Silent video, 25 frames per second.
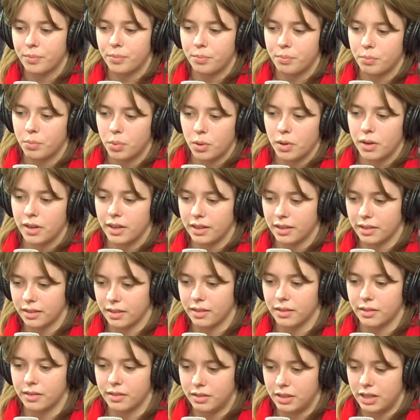
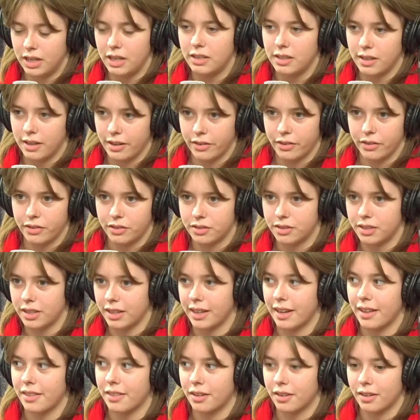putting details
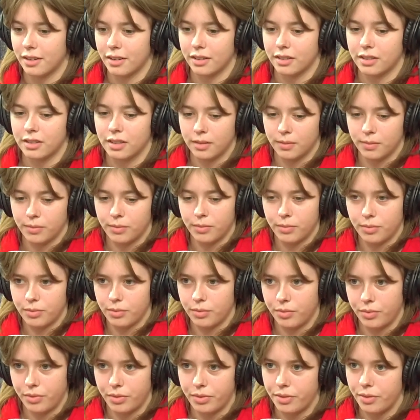together to
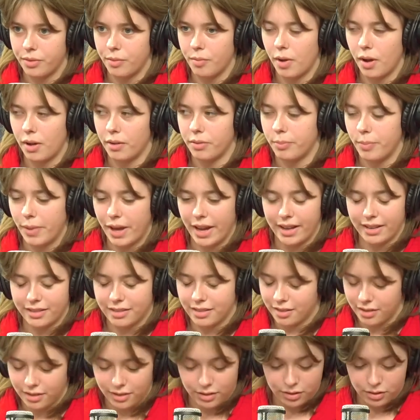
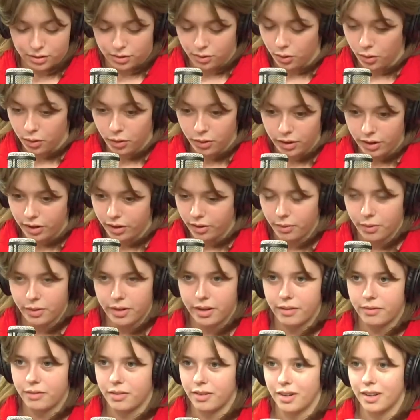unmask the story or
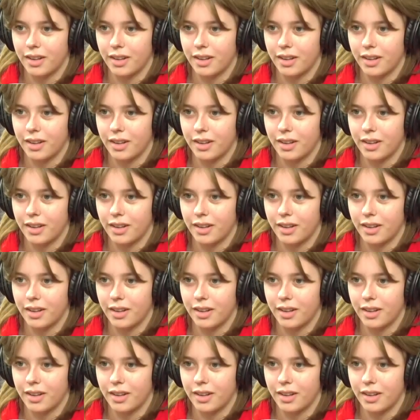whatever